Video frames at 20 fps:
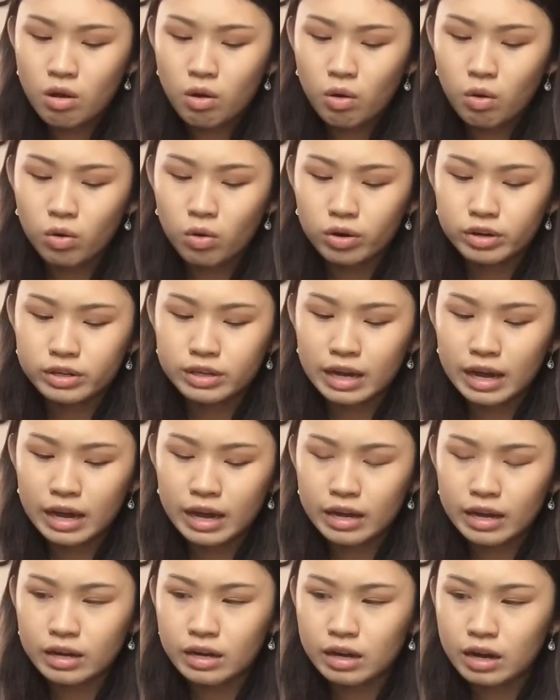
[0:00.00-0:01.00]
or
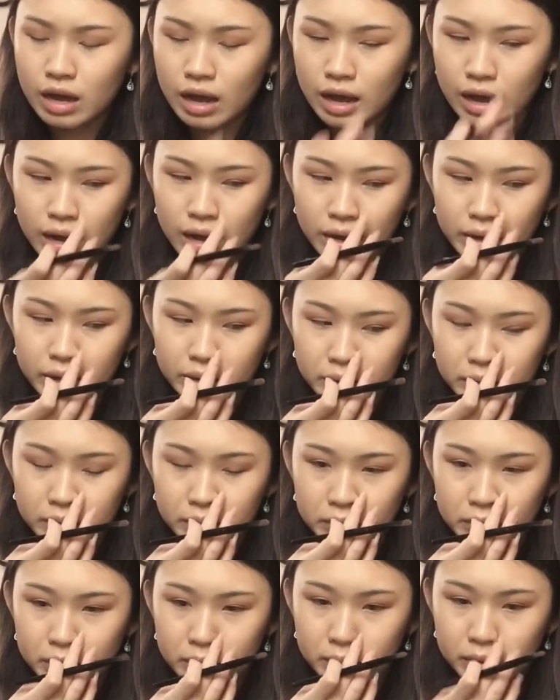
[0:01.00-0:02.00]
that
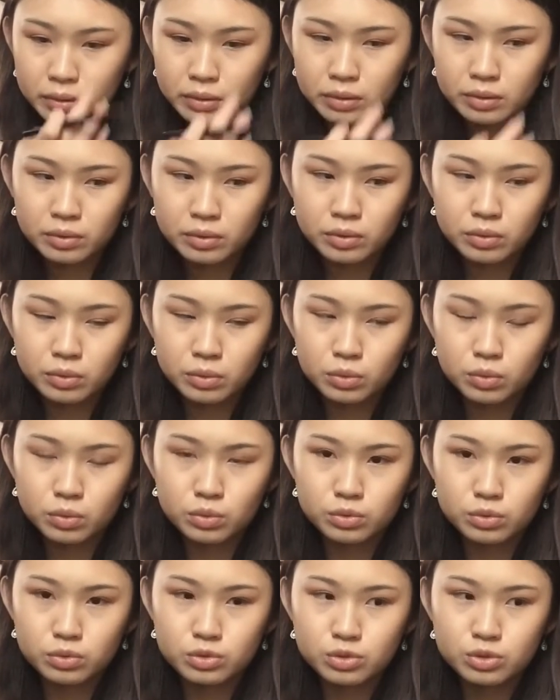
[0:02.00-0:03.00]
I
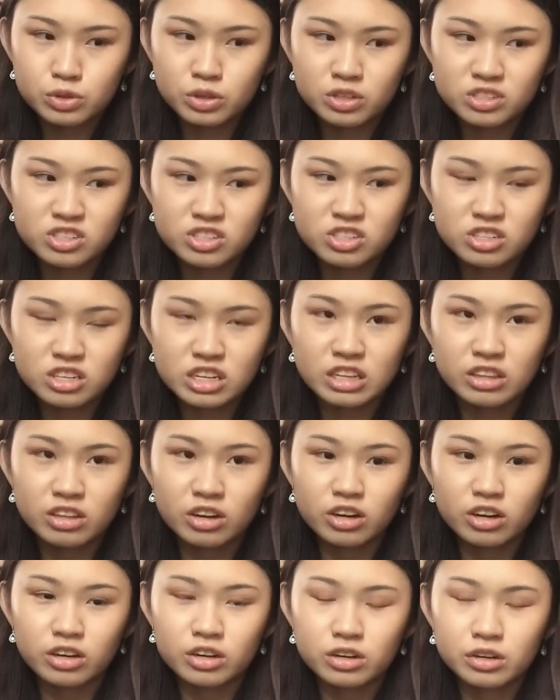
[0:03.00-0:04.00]
should
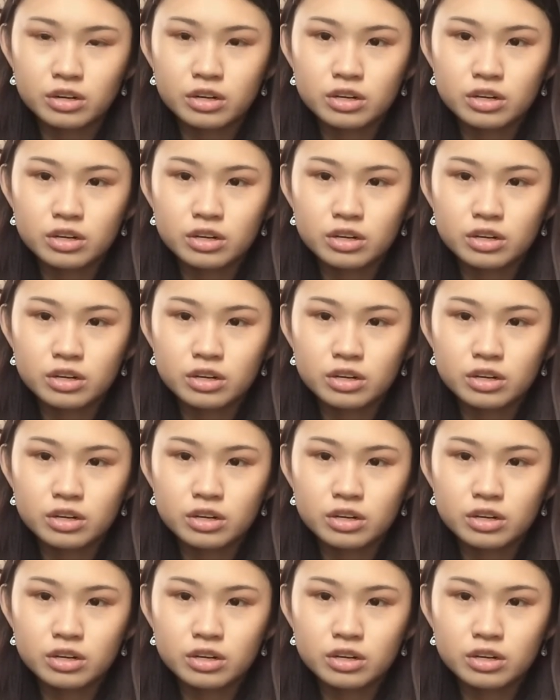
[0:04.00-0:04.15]
either